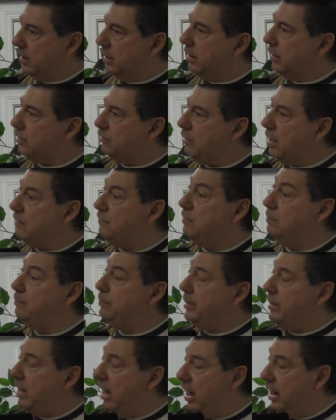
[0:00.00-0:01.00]
A craving
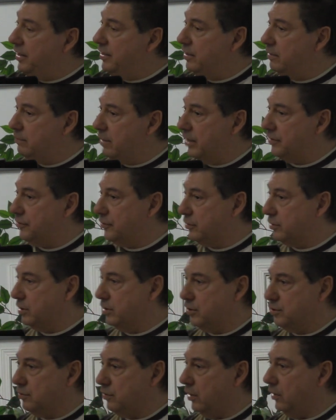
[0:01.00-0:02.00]
beyond their mental
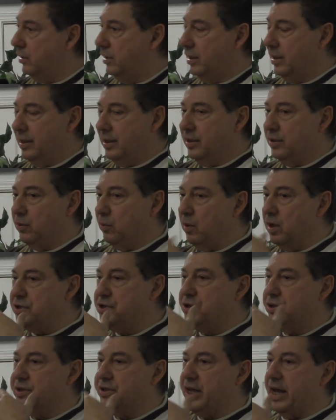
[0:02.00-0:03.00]
control.
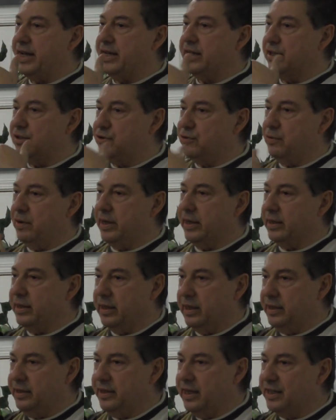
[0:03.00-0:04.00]
Once you take a drink,
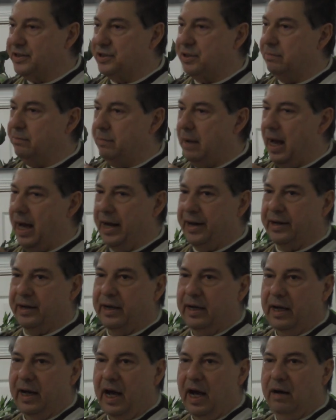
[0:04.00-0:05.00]
it doesn't
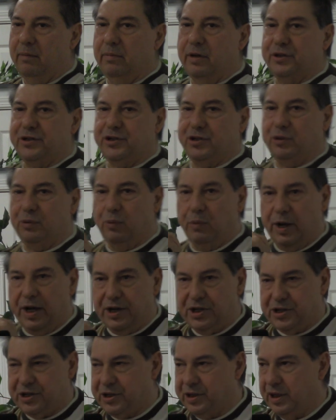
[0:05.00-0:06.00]
matter how much you
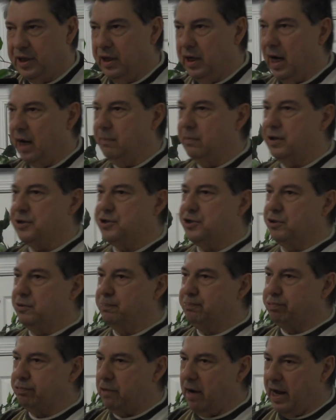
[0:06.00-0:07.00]
wish, how much you
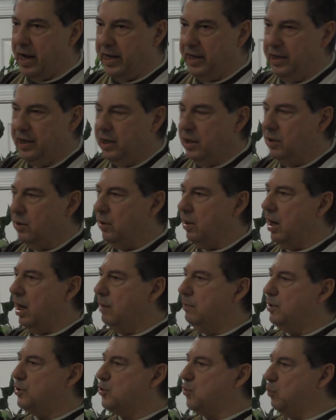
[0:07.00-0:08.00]
pray, or
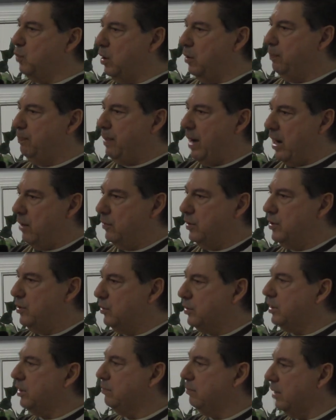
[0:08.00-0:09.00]
how much willpower
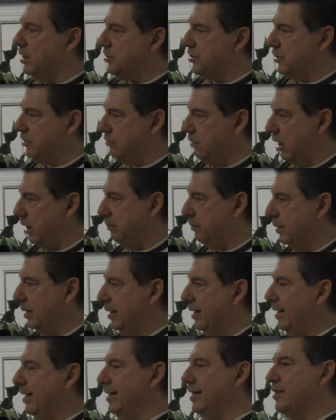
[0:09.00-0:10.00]
you can muster up.
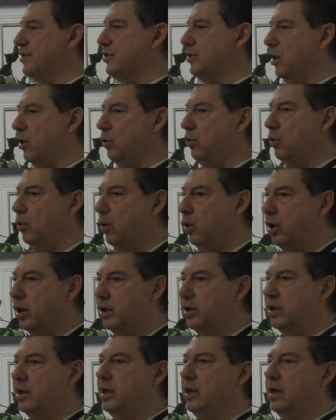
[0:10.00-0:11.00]
It is no
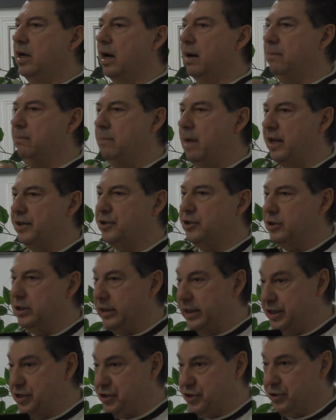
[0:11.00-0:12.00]
longer a mental
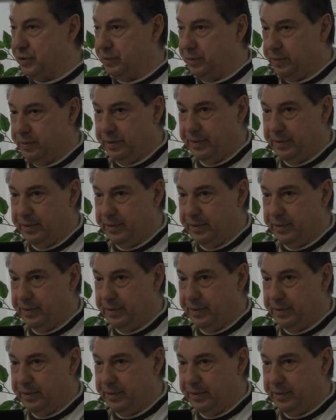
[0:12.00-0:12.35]
issue.